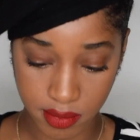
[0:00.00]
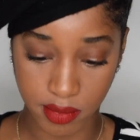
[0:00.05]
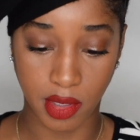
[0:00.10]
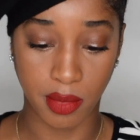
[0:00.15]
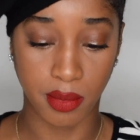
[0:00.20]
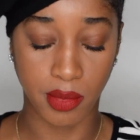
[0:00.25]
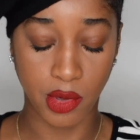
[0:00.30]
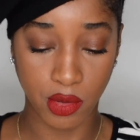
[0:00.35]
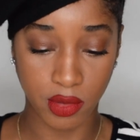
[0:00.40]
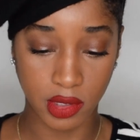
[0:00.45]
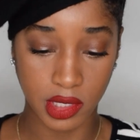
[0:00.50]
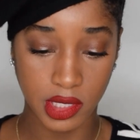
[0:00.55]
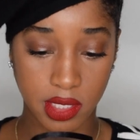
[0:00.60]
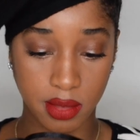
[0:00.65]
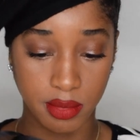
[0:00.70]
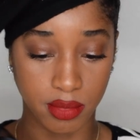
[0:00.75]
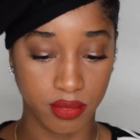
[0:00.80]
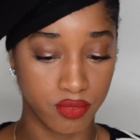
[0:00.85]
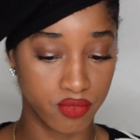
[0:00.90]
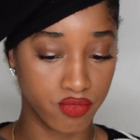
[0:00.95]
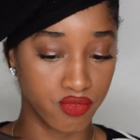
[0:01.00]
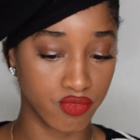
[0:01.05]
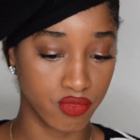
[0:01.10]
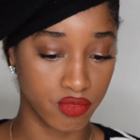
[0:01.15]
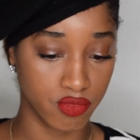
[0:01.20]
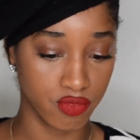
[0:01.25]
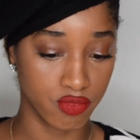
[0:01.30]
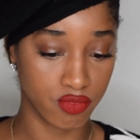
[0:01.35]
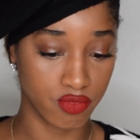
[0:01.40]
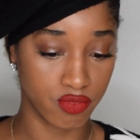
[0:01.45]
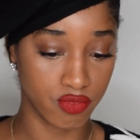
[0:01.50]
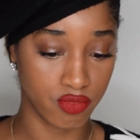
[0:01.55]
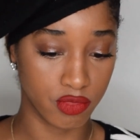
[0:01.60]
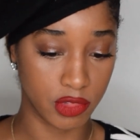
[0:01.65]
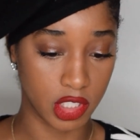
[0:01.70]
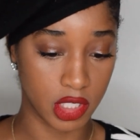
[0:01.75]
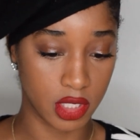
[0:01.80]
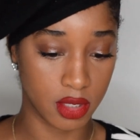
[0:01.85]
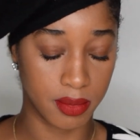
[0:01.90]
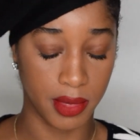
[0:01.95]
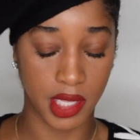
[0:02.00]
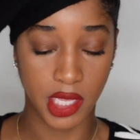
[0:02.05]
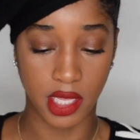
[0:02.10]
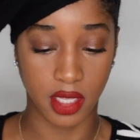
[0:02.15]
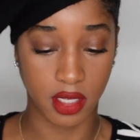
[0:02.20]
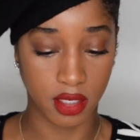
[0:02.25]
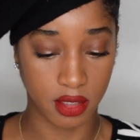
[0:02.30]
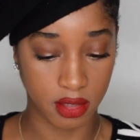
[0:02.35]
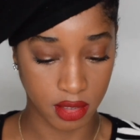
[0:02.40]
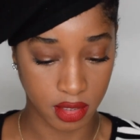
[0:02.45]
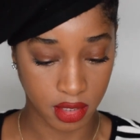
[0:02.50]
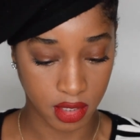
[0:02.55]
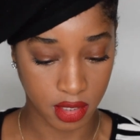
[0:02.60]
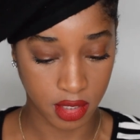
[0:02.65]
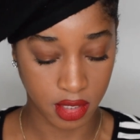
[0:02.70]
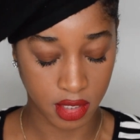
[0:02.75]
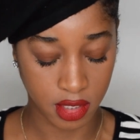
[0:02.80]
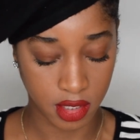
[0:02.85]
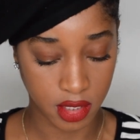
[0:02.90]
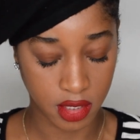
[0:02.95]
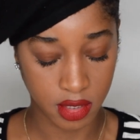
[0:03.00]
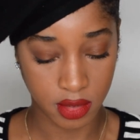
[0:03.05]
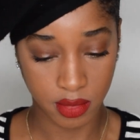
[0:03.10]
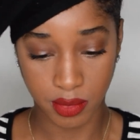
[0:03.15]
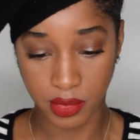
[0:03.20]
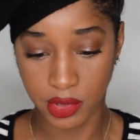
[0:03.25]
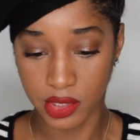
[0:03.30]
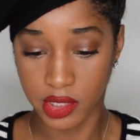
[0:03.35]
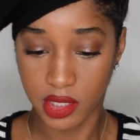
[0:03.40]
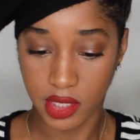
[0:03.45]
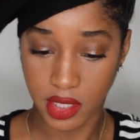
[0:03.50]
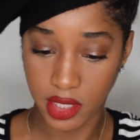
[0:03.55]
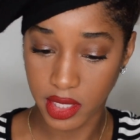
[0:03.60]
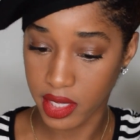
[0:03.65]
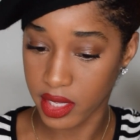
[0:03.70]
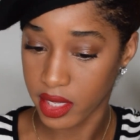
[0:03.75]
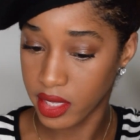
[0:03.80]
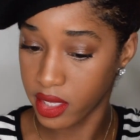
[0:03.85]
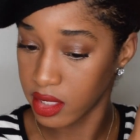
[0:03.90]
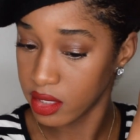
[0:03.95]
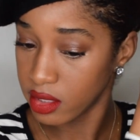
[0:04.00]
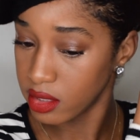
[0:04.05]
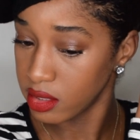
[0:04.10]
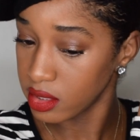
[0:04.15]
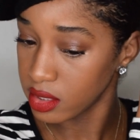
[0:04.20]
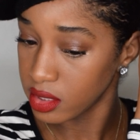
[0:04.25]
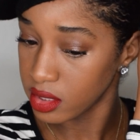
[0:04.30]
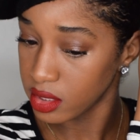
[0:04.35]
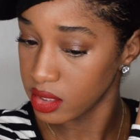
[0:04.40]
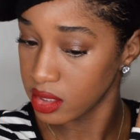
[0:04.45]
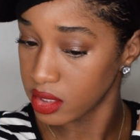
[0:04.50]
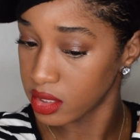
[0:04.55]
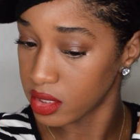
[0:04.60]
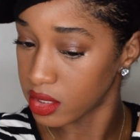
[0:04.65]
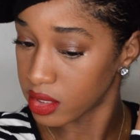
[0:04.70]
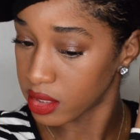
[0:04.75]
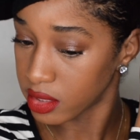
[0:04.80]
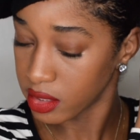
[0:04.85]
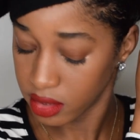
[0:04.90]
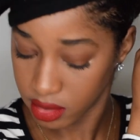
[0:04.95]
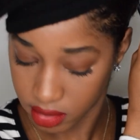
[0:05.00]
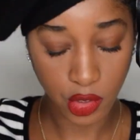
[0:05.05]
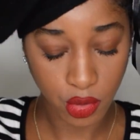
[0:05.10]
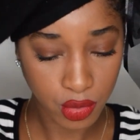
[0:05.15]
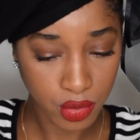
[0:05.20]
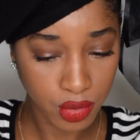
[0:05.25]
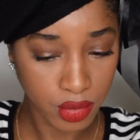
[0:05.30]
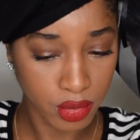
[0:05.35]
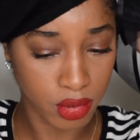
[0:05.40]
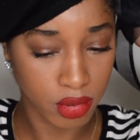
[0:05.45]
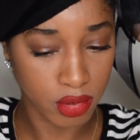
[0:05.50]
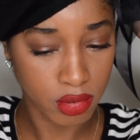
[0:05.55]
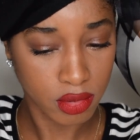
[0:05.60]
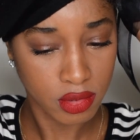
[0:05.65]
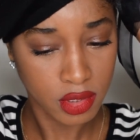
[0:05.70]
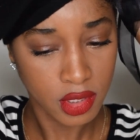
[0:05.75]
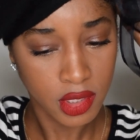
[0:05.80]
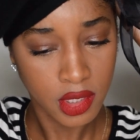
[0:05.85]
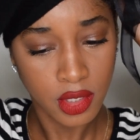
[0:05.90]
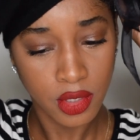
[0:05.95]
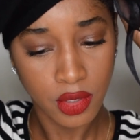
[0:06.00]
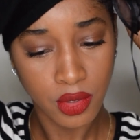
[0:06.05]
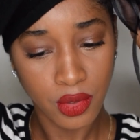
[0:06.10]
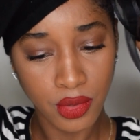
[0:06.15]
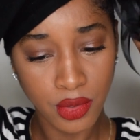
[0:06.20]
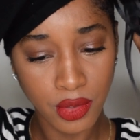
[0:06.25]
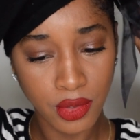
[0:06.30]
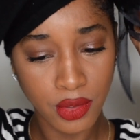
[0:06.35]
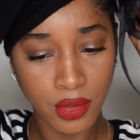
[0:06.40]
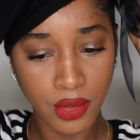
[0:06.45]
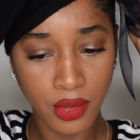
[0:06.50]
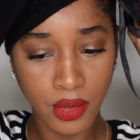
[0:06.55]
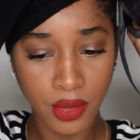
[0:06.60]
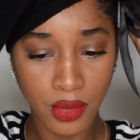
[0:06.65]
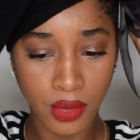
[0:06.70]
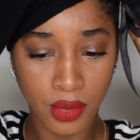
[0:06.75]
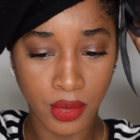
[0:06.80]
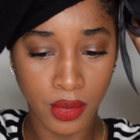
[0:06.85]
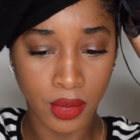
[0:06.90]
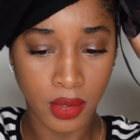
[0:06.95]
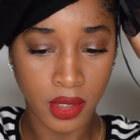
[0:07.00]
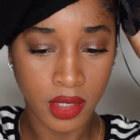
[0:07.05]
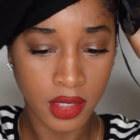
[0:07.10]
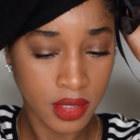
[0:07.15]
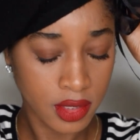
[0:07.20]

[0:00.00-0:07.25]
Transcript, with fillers: It's my bow clip that I made. Put that here. Ooh. Ooh.